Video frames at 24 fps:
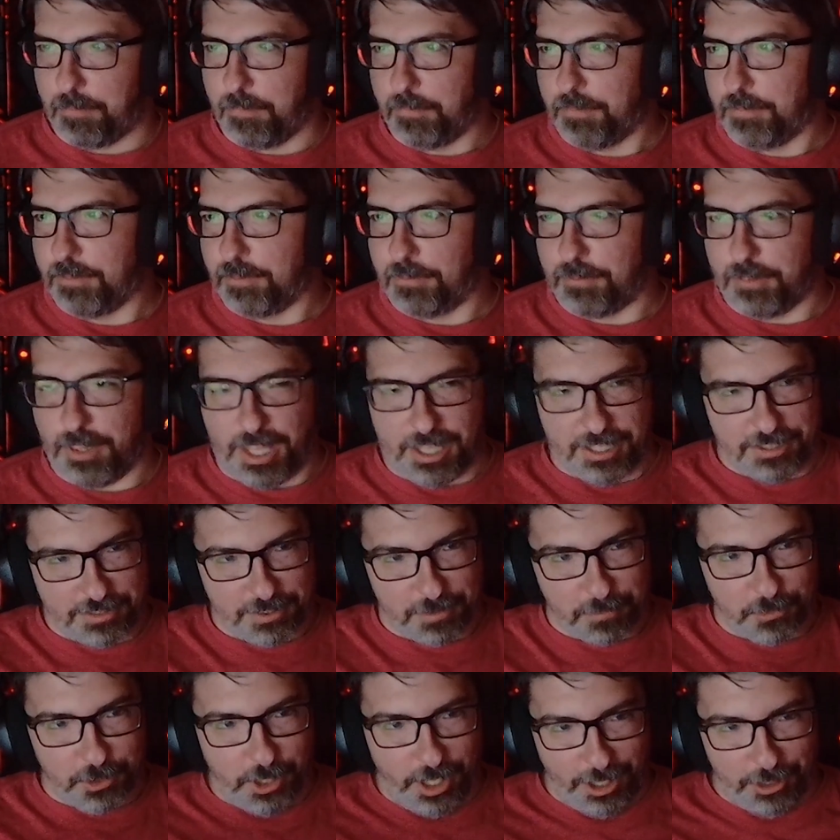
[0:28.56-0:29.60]
of lay
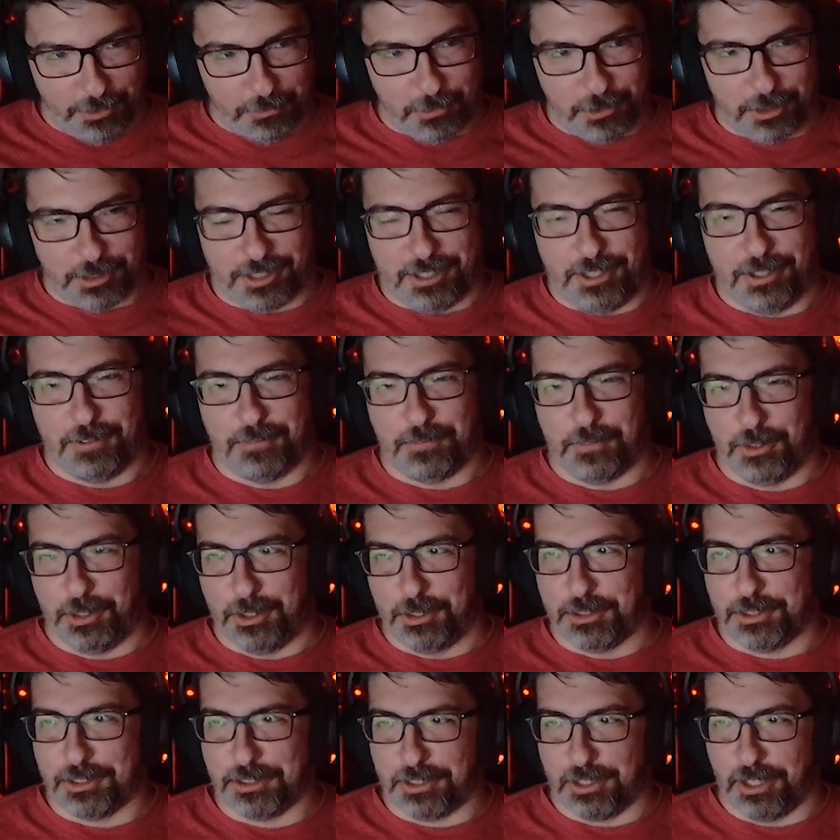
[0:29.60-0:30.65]
some groundwork here
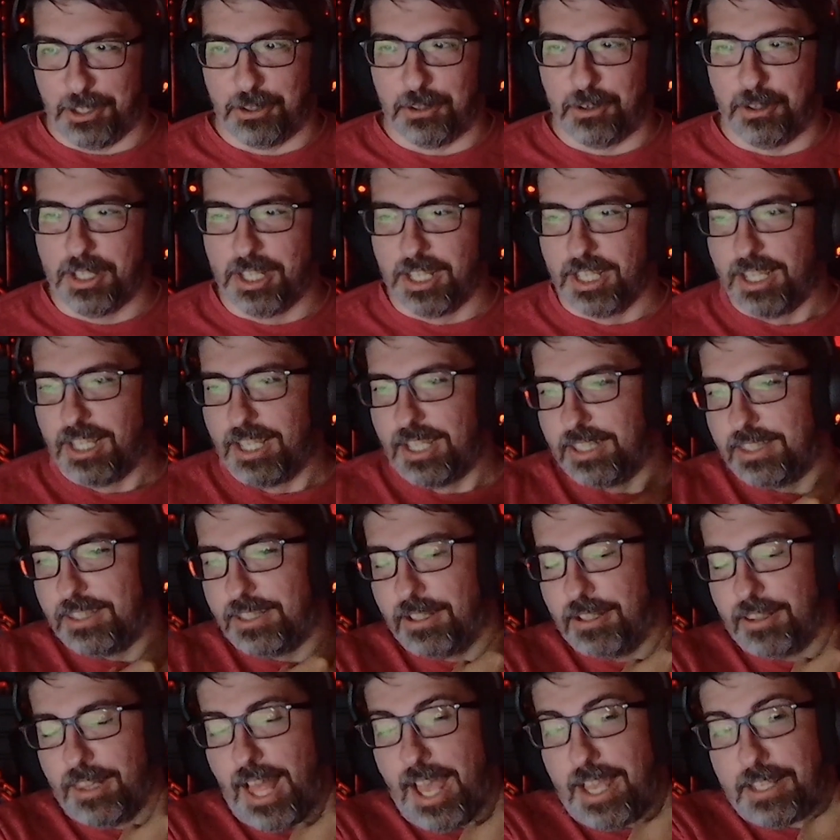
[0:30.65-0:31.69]
first. So,
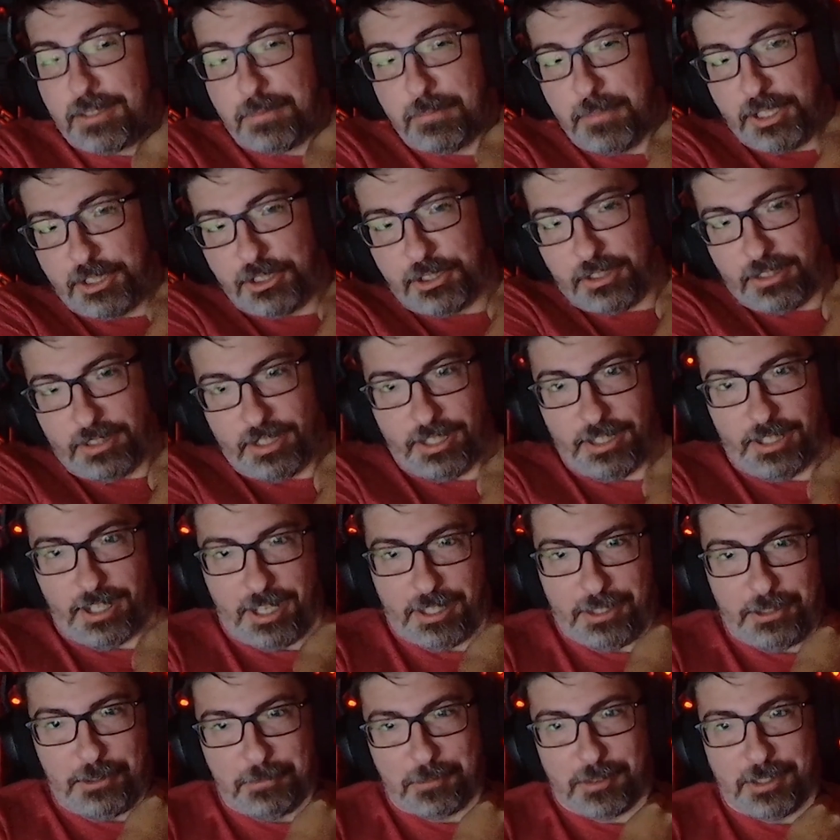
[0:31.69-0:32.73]
the last mission in
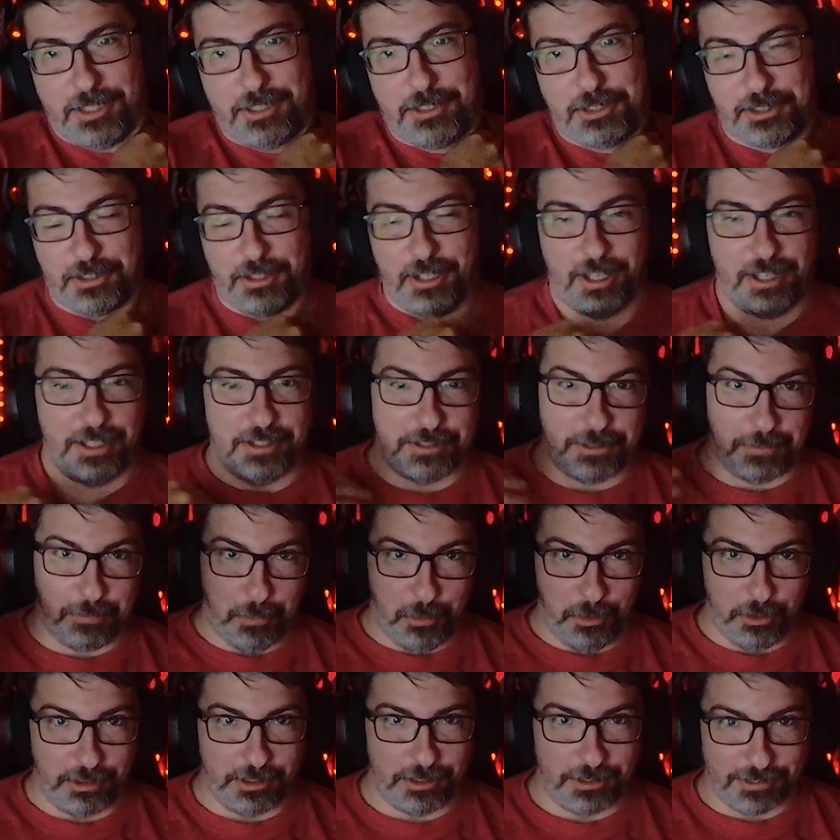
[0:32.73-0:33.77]
Halo Reach,
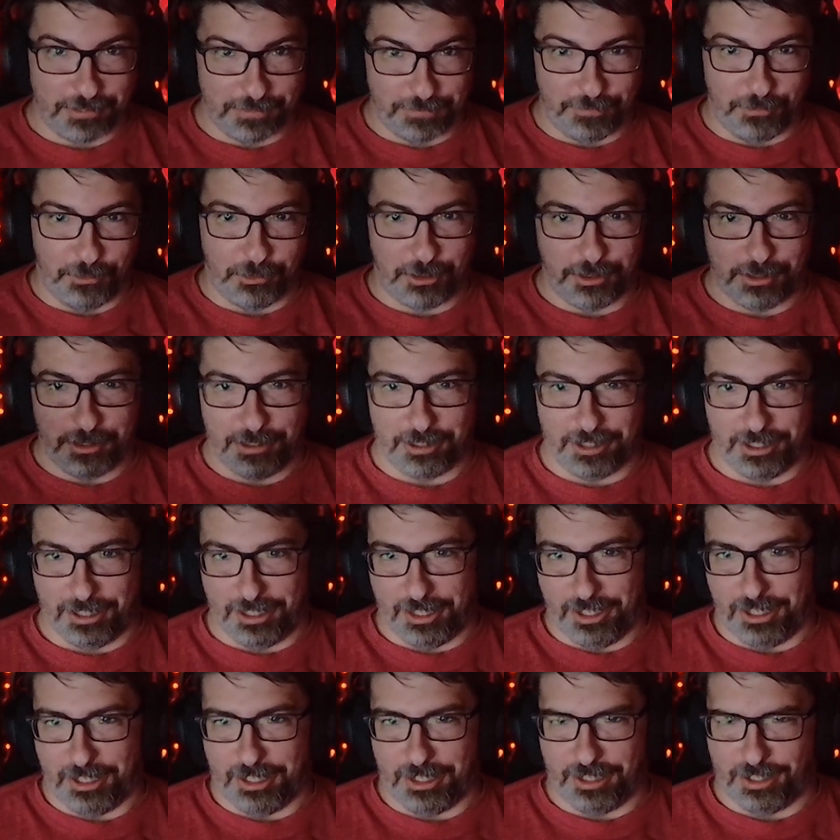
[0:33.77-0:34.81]
spoiler for
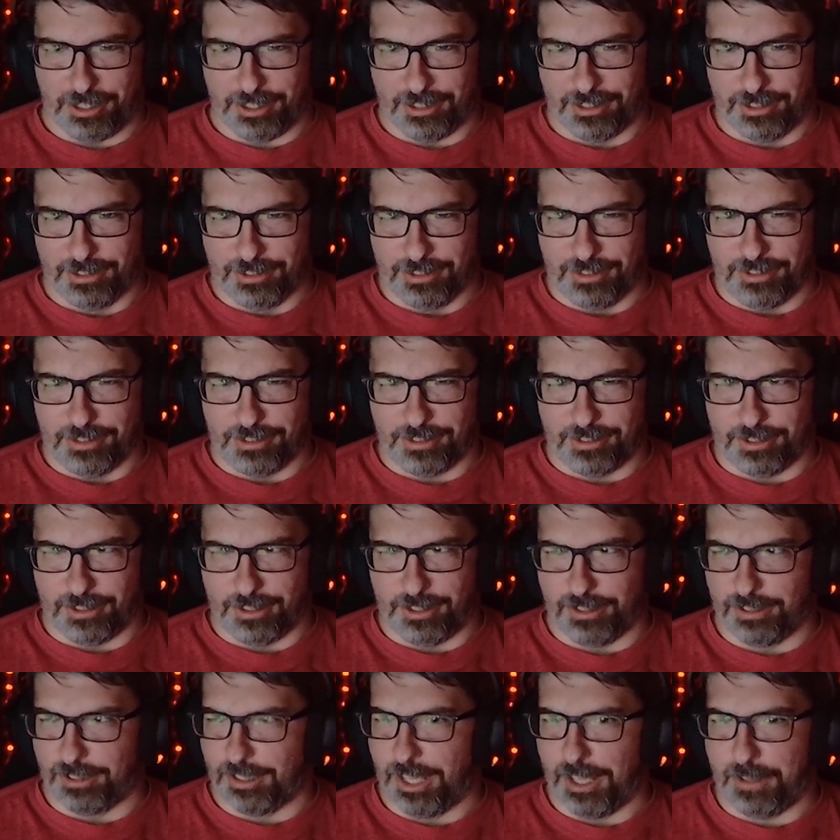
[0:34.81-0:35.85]
a
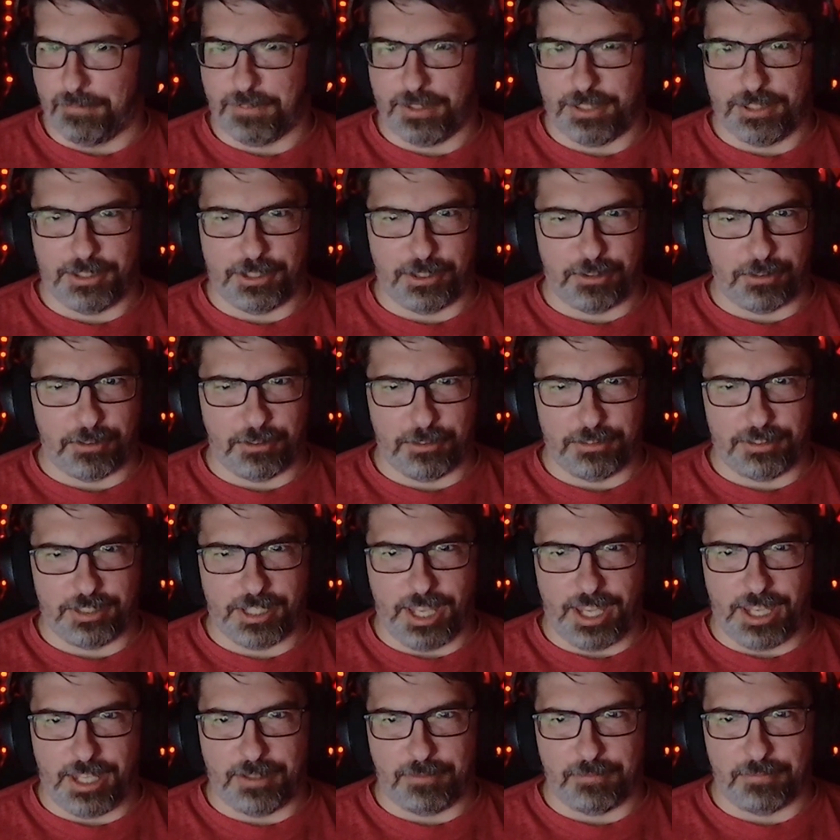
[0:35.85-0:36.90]
11-year-old
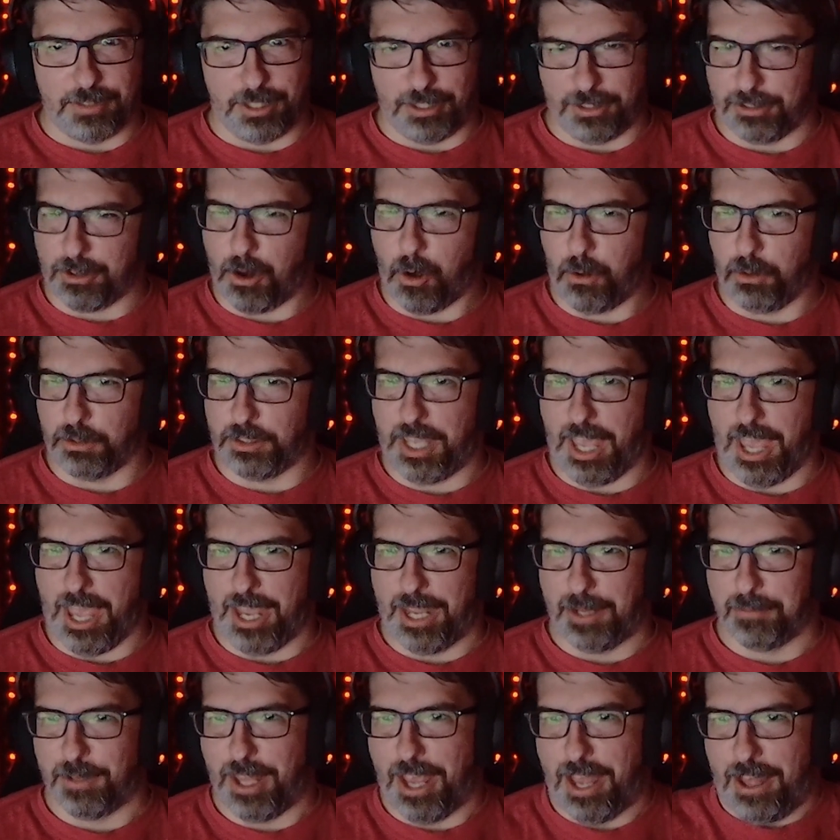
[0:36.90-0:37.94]
game? An old
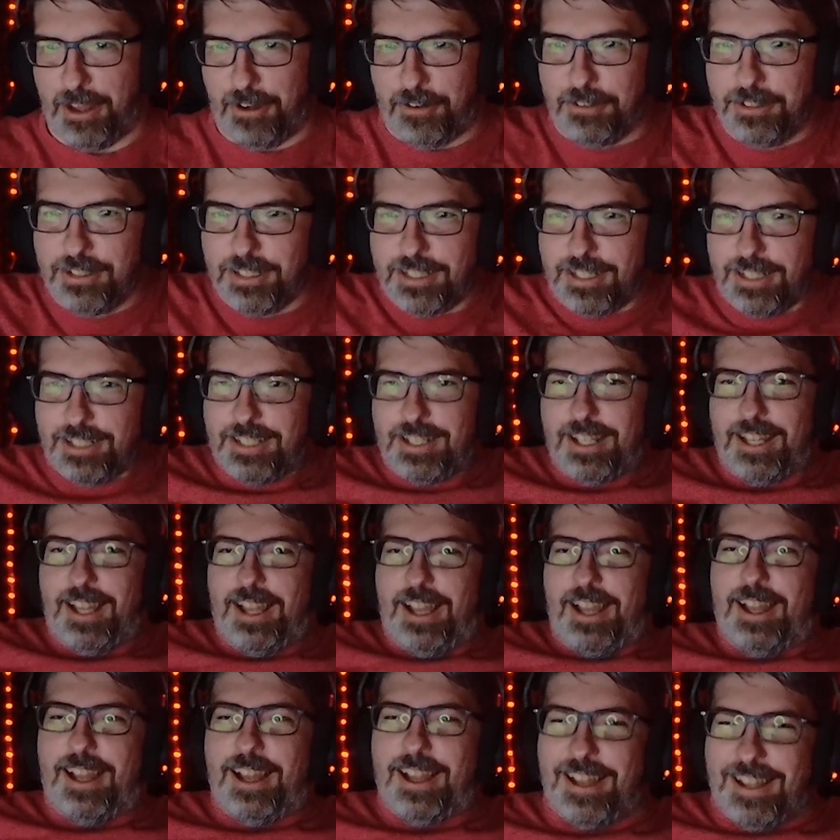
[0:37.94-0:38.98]
game now.
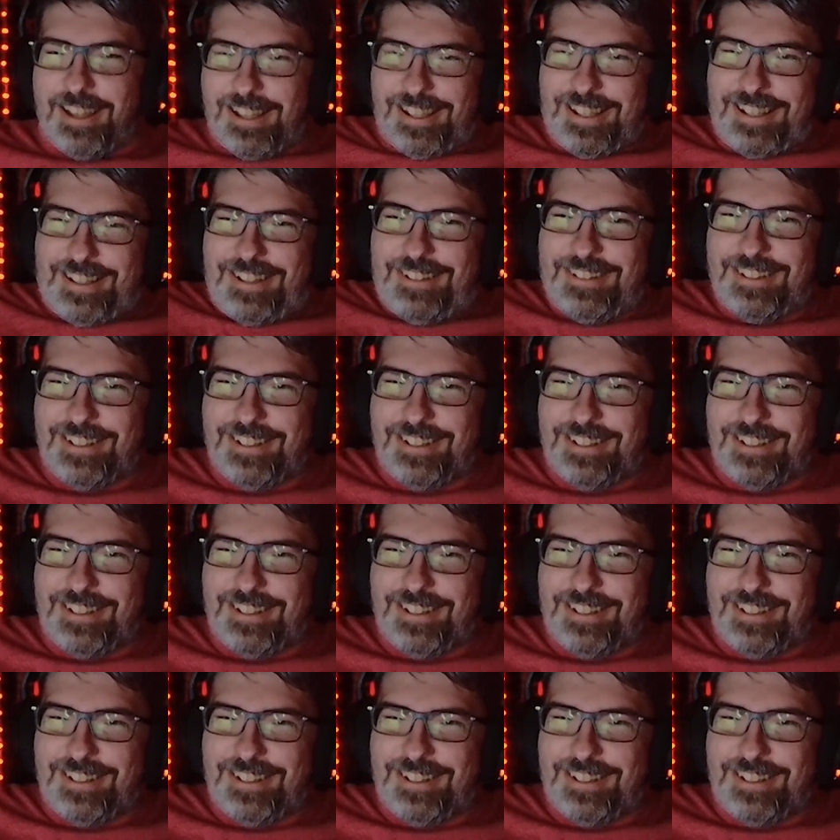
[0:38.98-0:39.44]
At